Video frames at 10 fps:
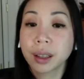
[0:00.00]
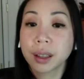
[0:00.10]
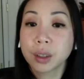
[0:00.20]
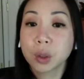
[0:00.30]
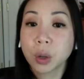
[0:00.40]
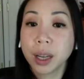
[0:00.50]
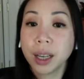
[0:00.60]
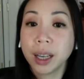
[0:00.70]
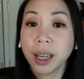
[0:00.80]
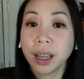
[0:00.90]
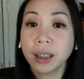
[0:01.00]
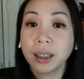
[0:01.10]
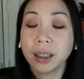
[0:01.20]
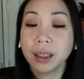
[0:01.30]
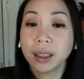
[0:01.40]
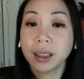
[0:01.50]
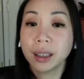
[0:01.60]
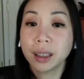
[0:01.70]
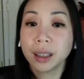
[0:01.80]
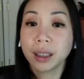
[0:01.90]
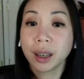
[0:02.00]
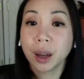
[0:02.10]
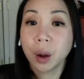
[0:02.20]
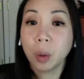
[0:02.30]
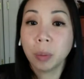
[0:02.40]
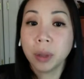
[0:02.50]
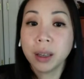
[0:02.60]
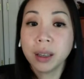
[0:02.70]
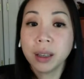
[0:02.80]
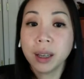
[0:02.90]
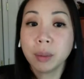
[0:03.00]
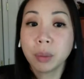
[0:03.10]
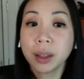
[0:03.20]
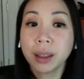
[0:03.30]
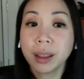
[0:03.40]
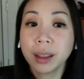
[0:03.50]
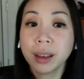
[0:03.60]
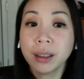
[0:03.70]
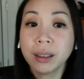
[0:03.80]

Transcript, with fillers: Let's try it again. Open and breathe in.